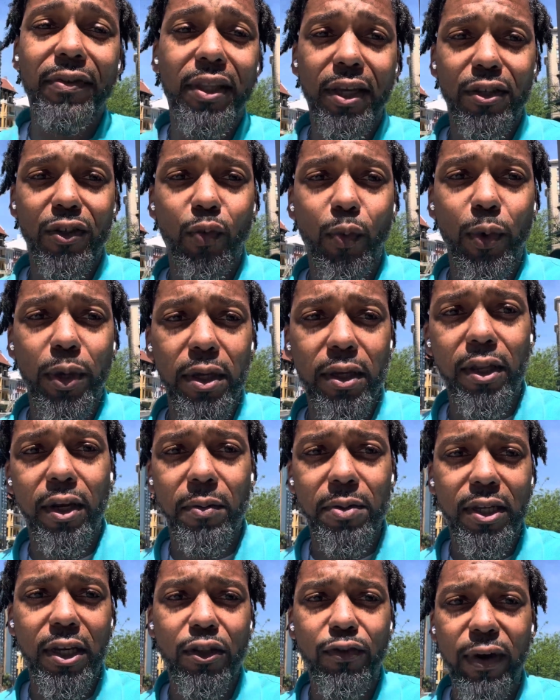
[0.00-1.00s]
days a week, you know what I'm
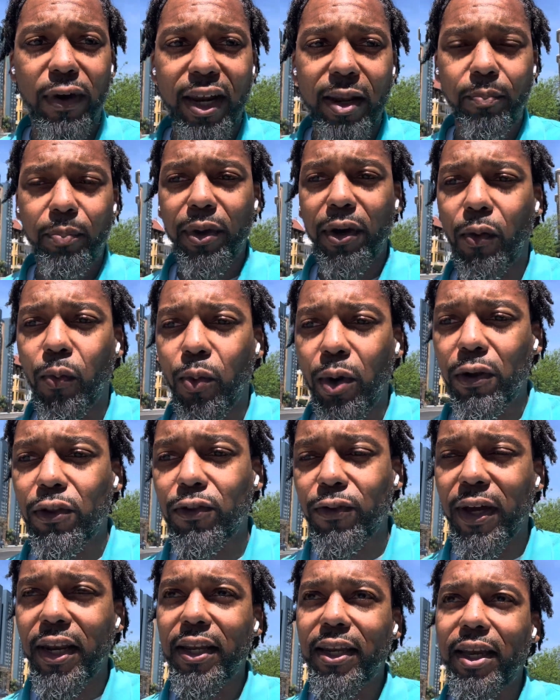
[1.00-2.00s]
saying? Trying to build wealth,
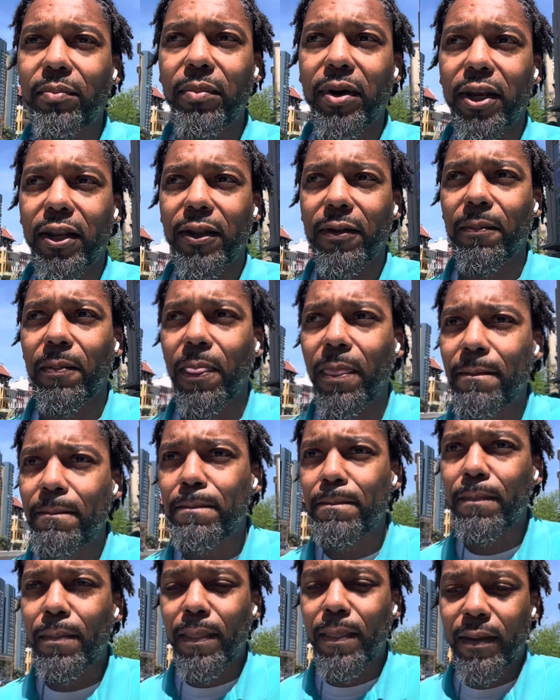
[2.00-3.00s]
trying to get money.
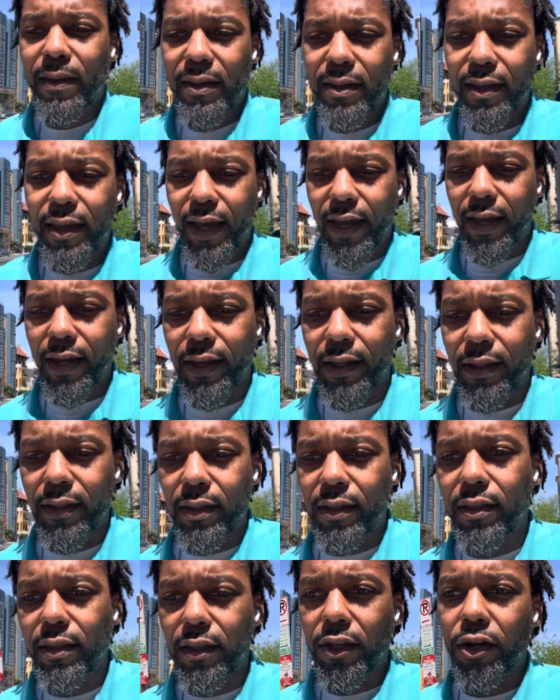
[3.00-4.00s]
And,
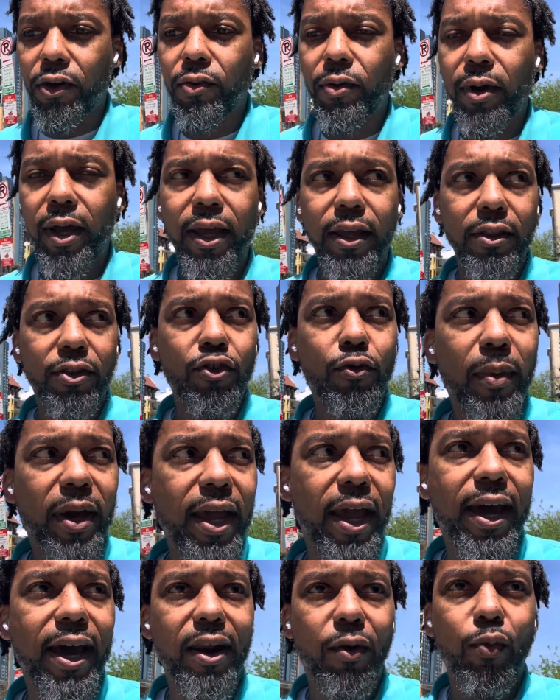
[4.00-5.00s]
and you may
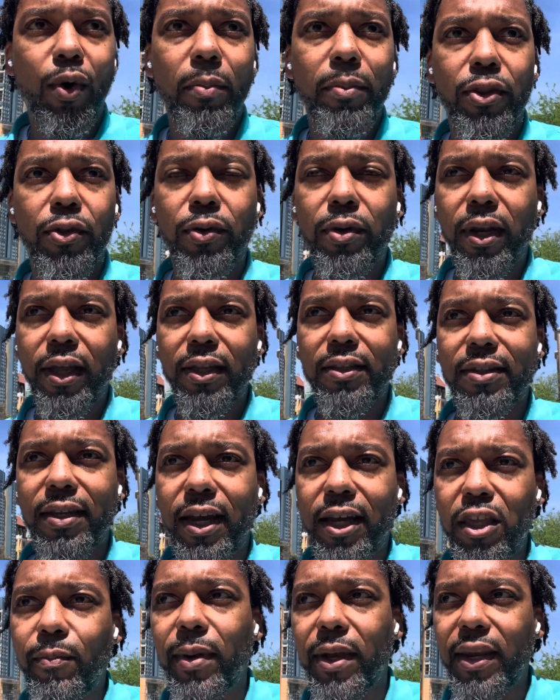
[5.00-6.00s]
have a woman during that
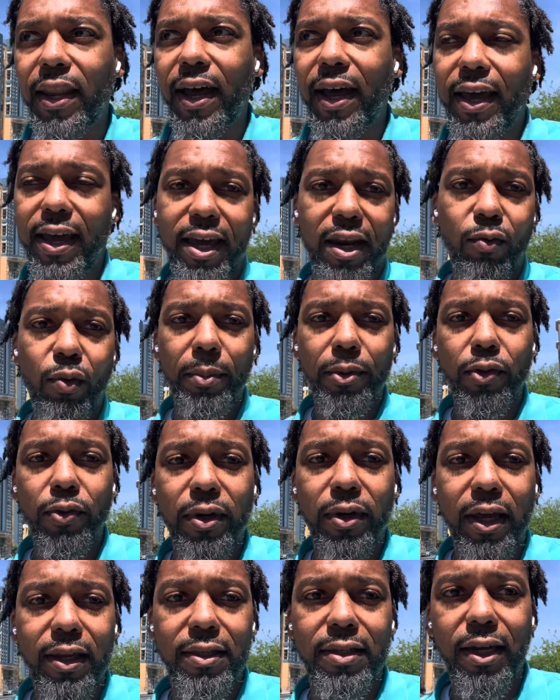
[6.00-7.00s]
time, you may not have a woman during
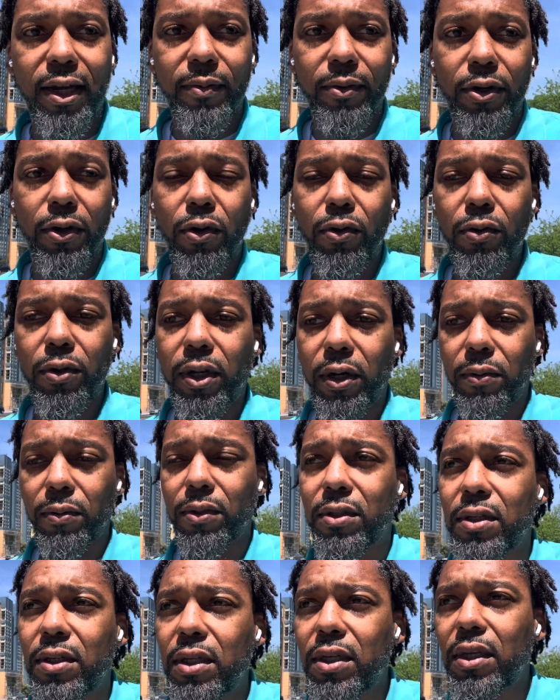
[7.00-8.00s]
that time, who
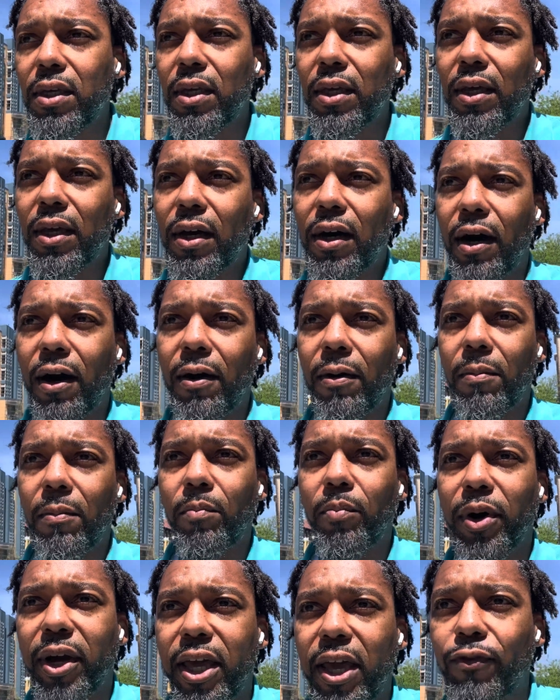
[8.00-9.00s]
knows?
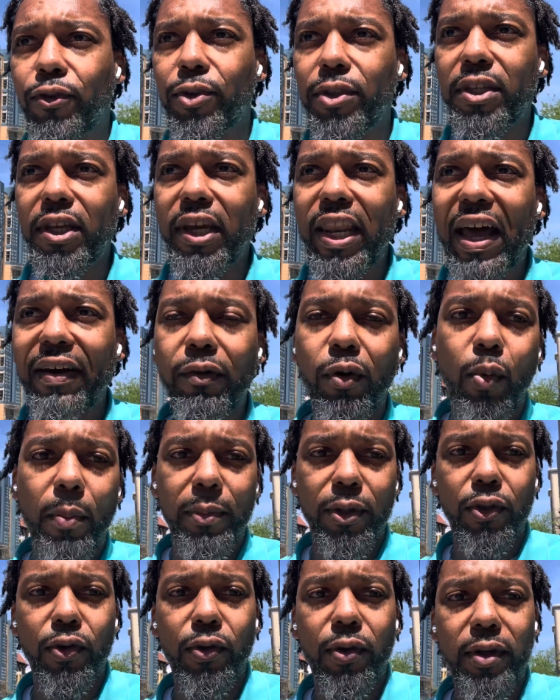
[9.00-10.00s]
But if you did have a
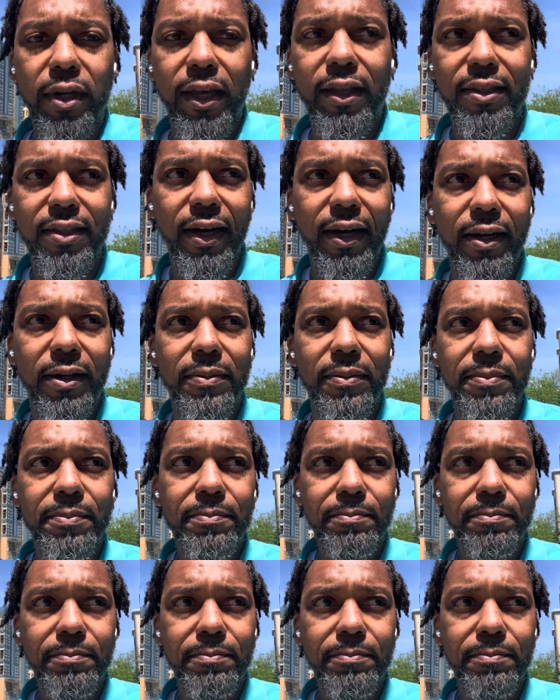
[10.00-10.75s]
woman during that time,